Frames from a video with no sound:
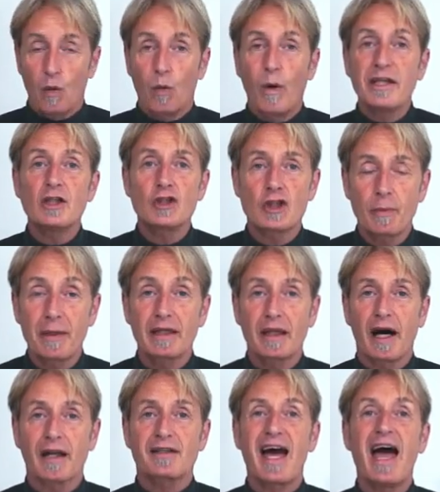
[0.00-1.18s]
When you're doing
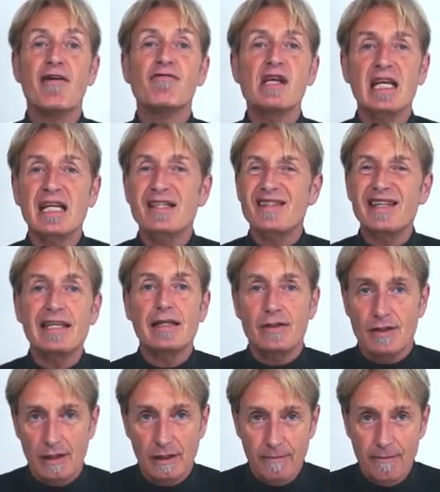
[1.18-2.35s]
that, everything's
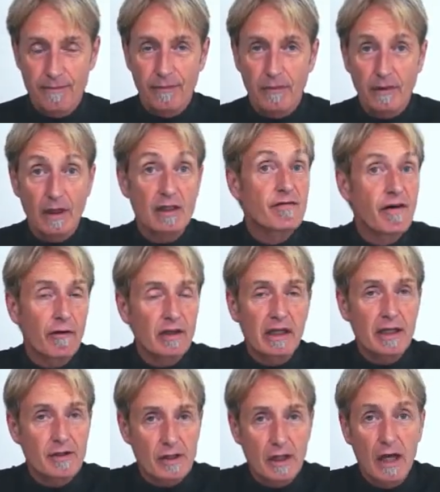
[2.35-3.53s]
easy. It's very
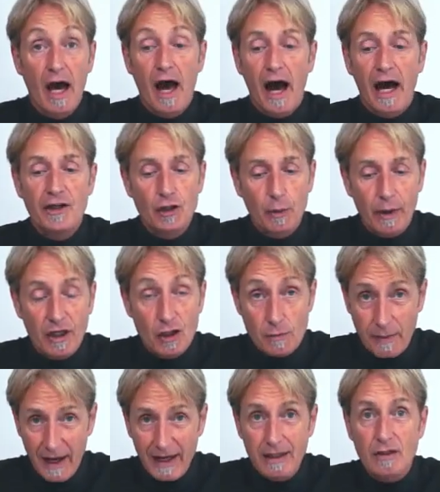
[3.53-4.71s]
easy, and you
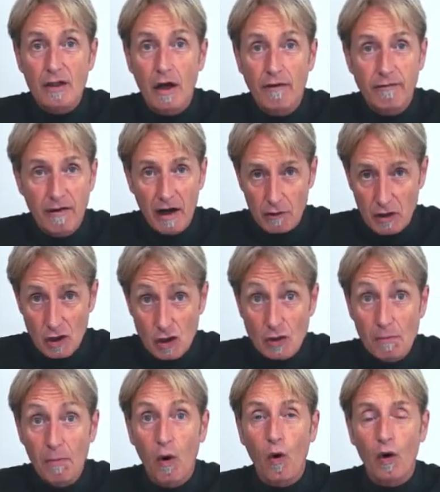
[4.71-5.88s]
expend a very
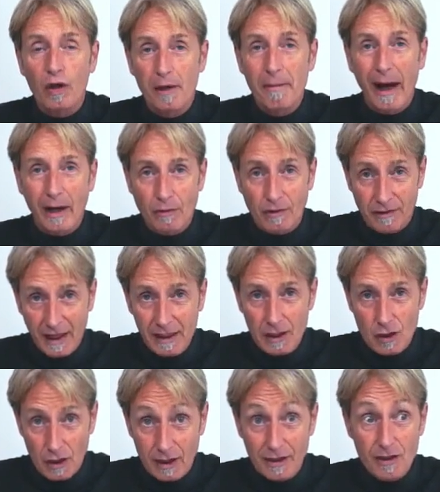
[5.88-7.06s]
small amount of
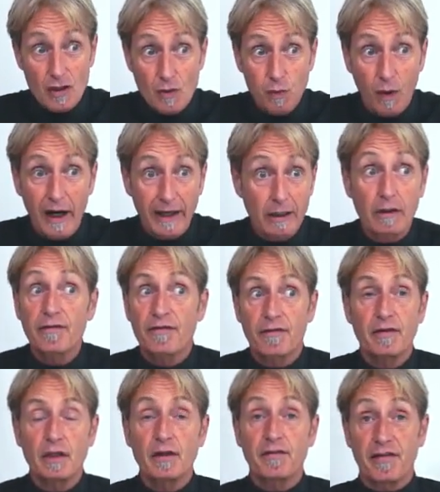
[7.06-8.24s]
energy. And this is why you
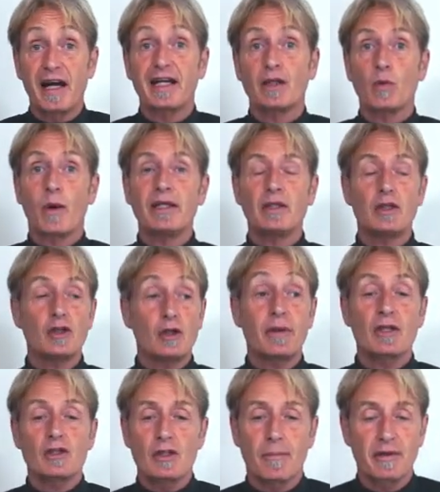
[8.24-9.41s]
find when you're
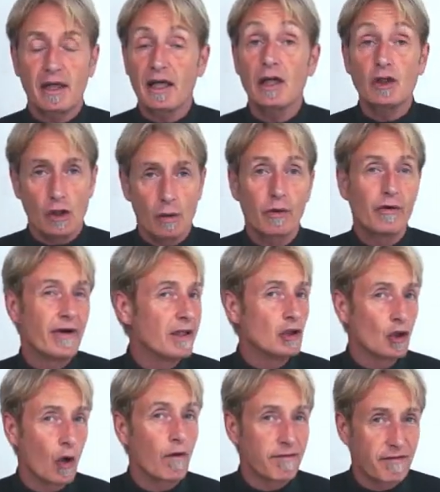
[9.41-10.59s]
doing something and you are in
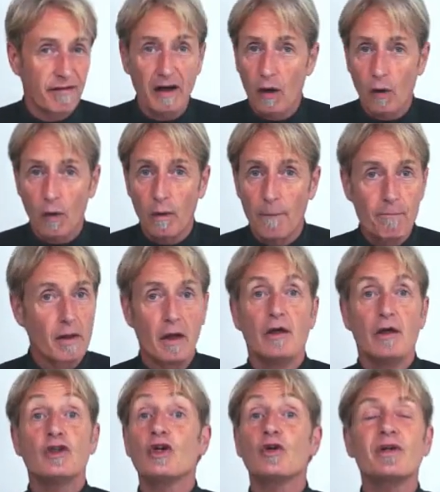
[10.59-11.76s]
your flow,
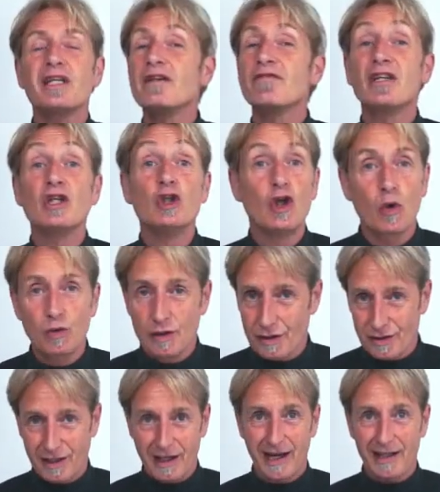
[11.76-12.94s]
You don't even
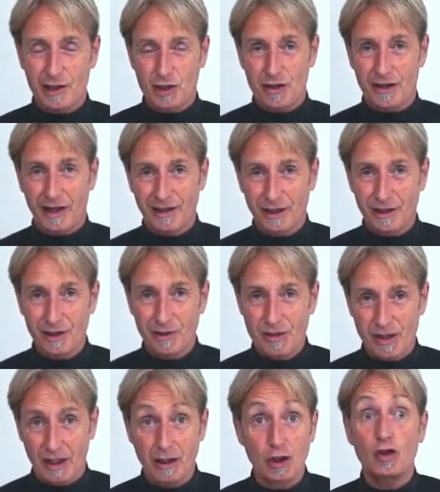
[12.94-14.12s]
notice the energy that you're
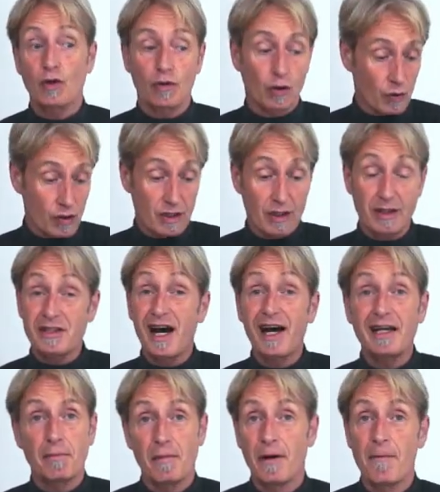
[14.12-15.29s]
using. You don't notice the
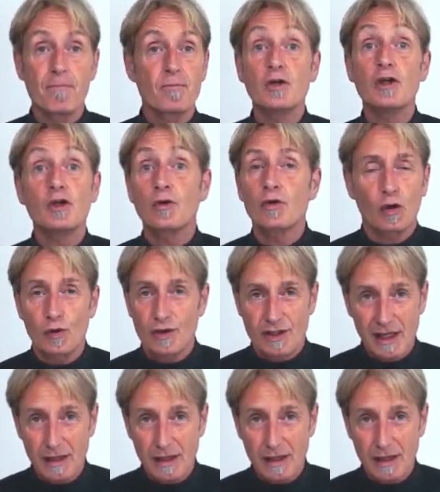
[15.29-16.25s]
time. You don't notice